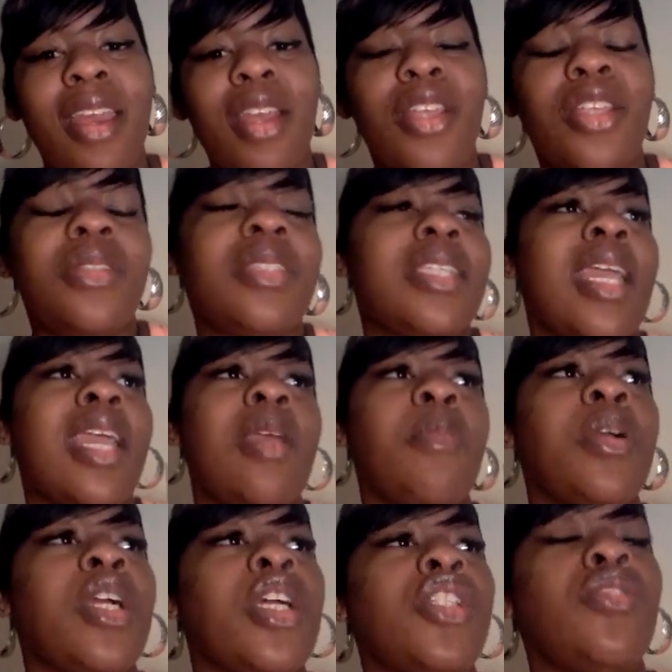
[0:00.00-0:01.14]
You stand
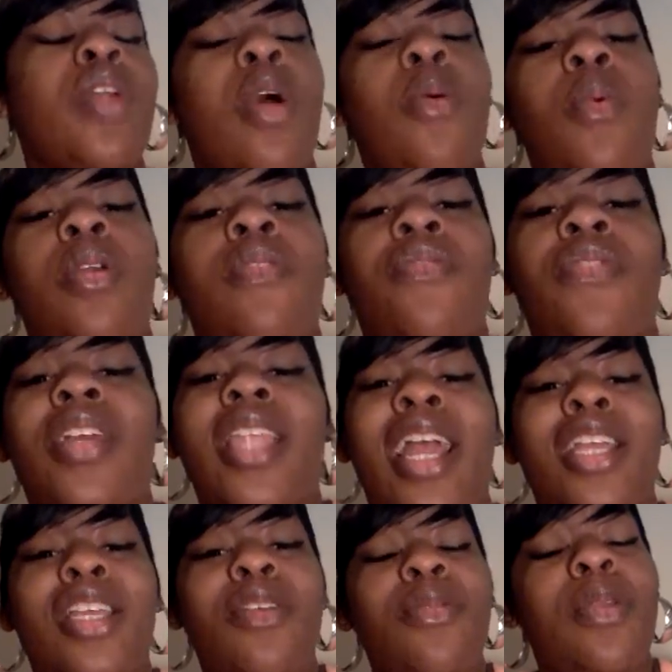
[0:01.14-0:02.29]
because you don't want to feel
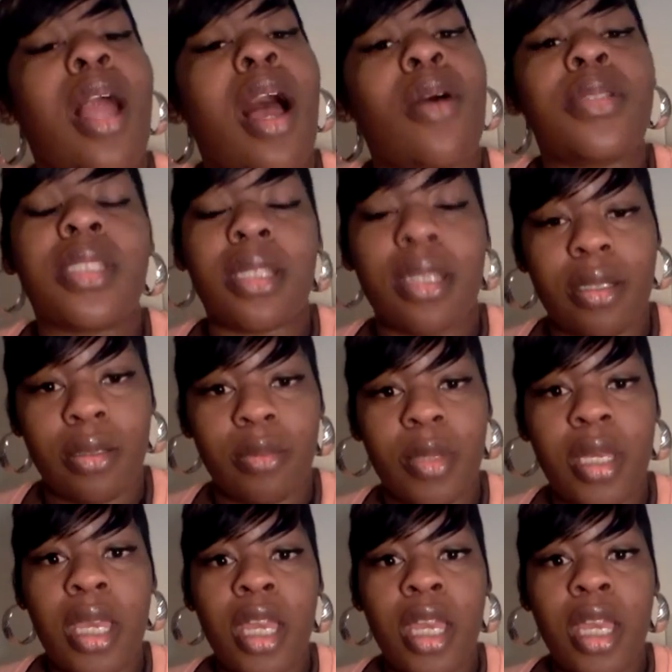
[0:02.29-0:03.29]
like you lost him.